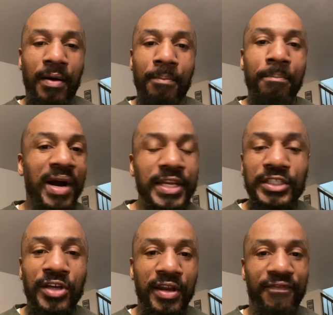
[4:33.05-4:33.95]

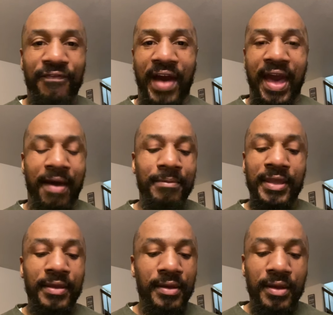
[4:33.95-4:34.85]
Money's going to find
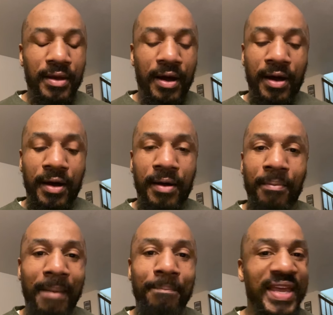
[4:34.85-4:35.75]
me.
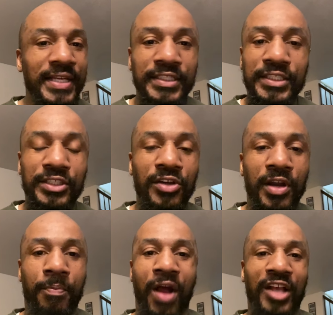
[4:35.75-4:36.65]
My business is going
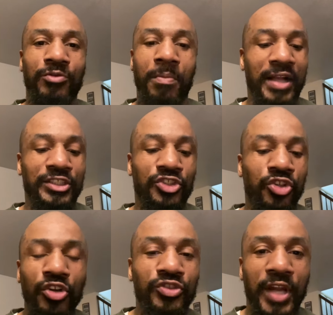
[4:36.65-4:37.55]
to prosper. My
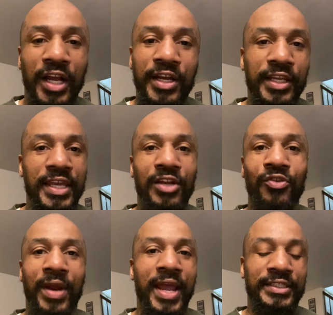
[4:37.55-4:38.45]
children are going to get
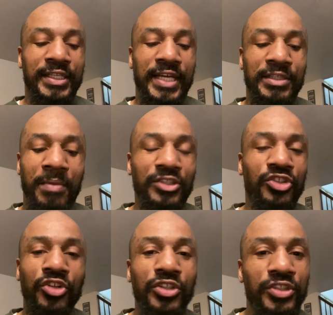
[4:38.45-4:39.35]
great education. My
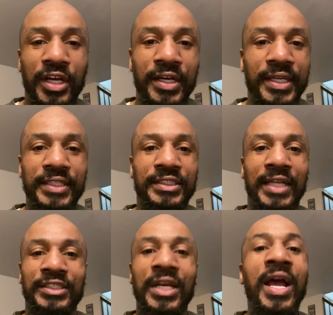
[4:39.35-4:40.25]
children are going to get scholarships.